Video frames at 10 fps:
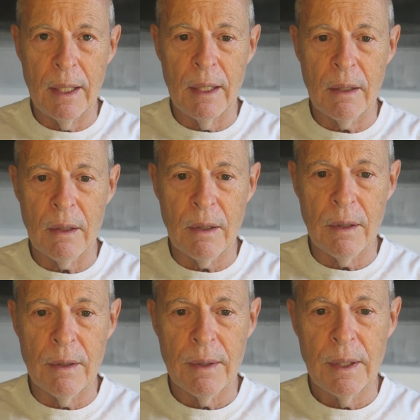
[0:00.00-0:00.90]
at
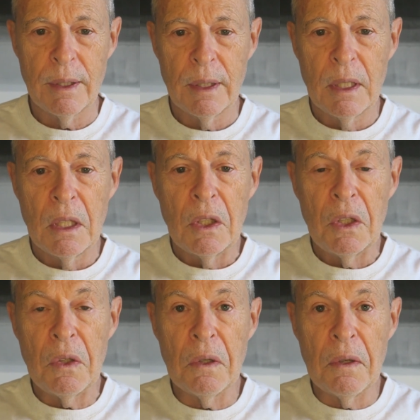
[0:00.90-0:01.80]
her,
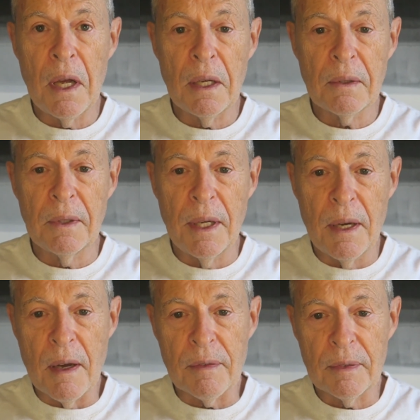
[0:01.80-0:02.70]
you're not good
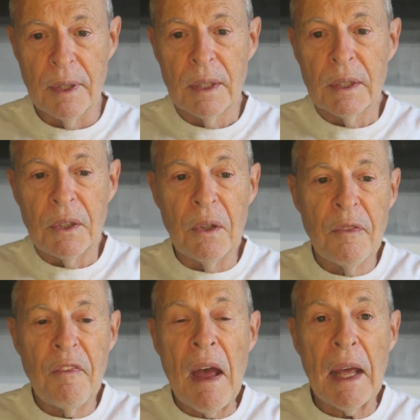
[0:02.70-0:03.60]
enough. You're
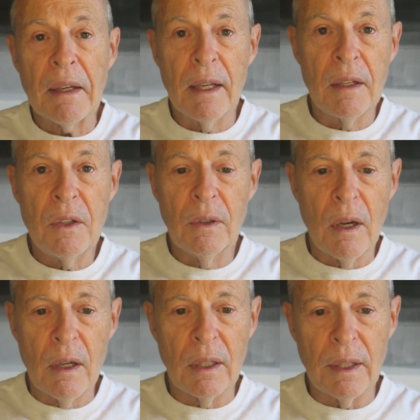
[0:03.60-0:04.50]
fat and you're
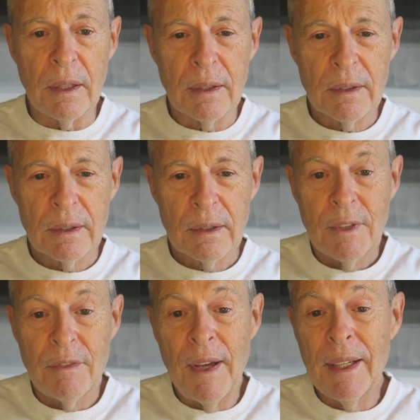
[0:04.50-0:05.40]
ugly.
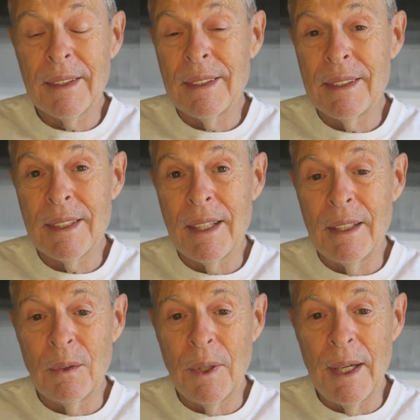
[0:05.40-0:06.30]
The fact is that
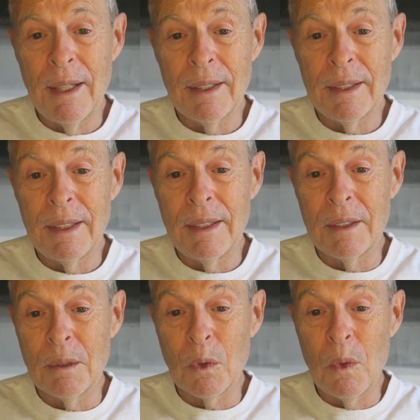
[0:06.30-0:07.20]
in reality,
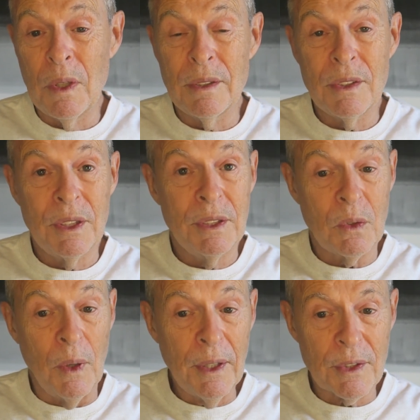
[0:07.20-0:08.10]
number one, she's
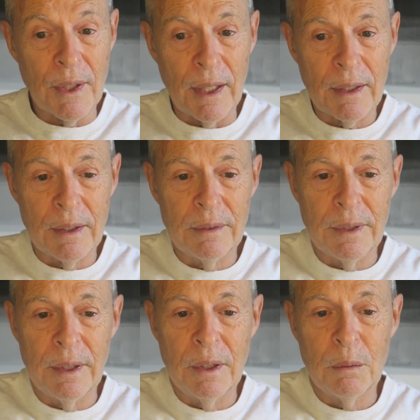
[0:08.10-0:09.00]
quite attractive,
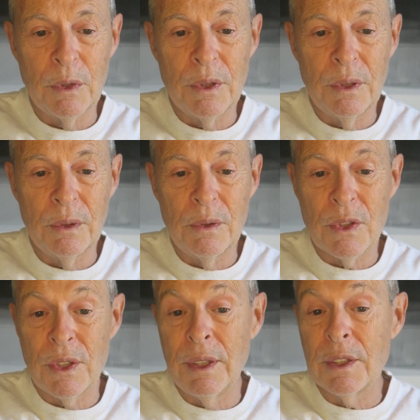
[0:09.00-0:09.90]
and number two,
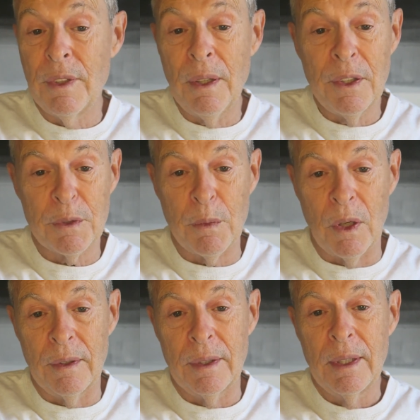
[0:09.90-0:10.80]
she is very
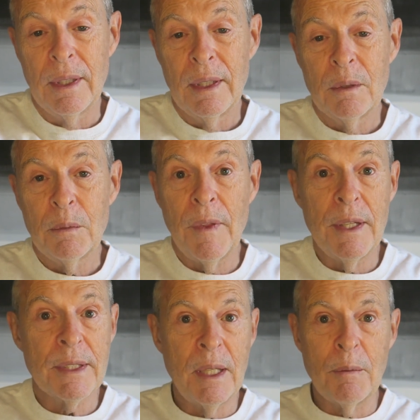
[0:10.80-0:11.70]
smart. But they
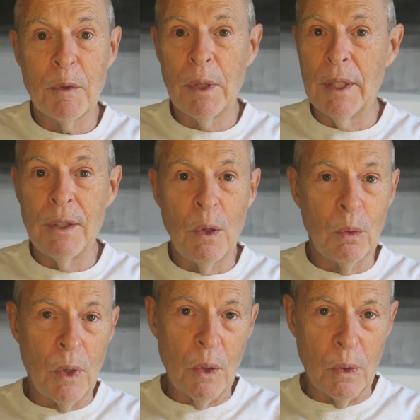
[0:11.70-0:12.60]
seem to play no
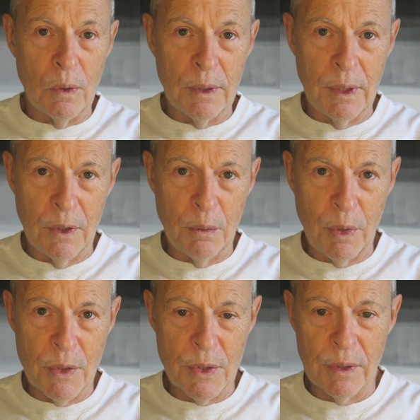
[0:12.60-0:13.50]
role in her
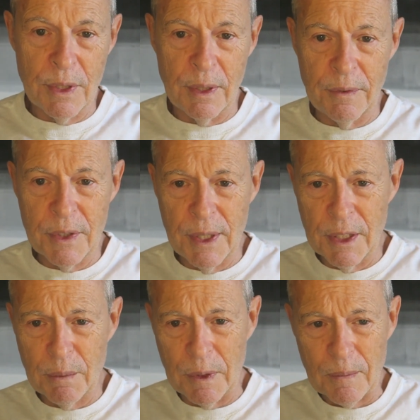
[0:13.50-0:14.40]
personal
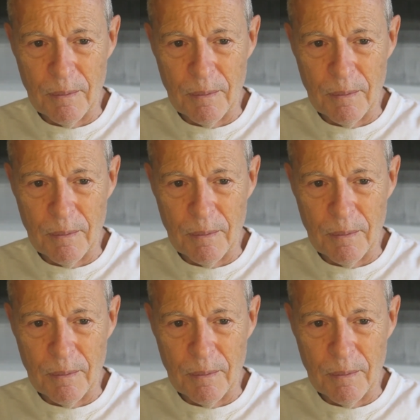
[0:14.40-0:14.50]
self-assessment.